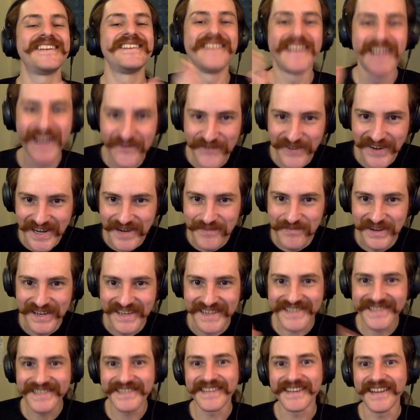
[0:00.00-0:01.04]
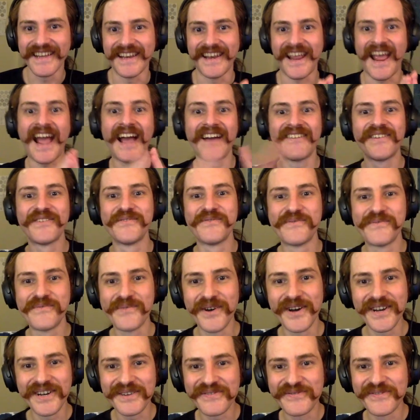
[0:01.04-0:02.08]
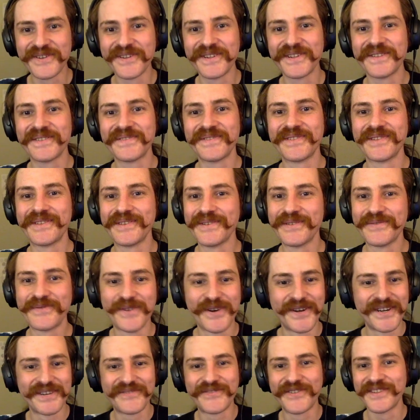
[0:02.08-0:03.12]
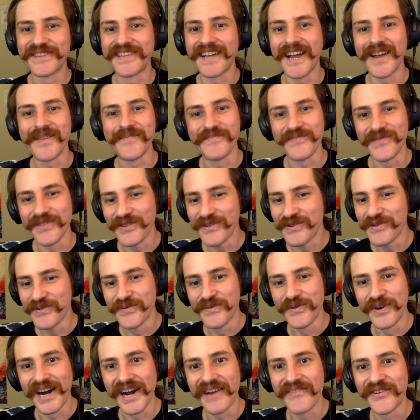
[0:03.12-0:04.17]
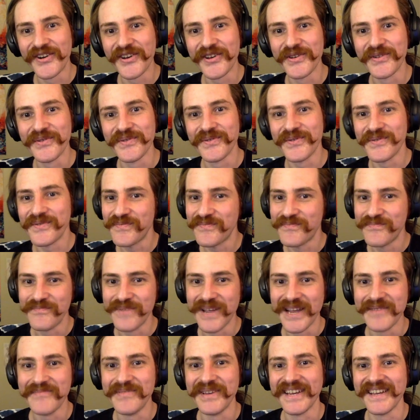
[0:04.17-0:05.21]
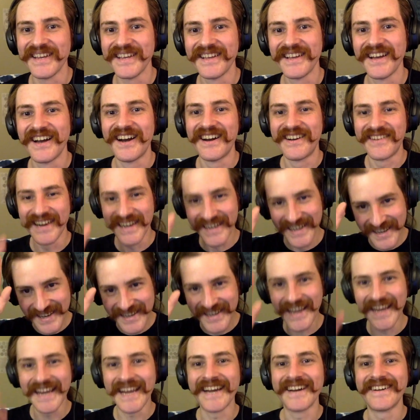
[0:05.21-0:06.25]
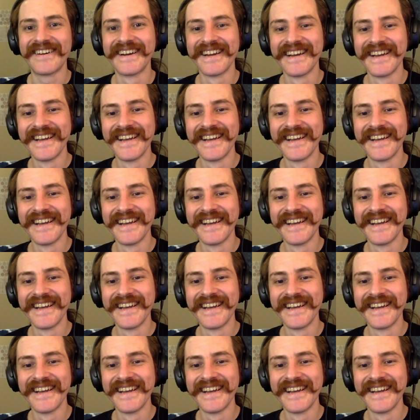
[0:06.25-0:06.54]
Infinite bliss, and have a wonderful, wonderful time wherever you may be. All right, take care.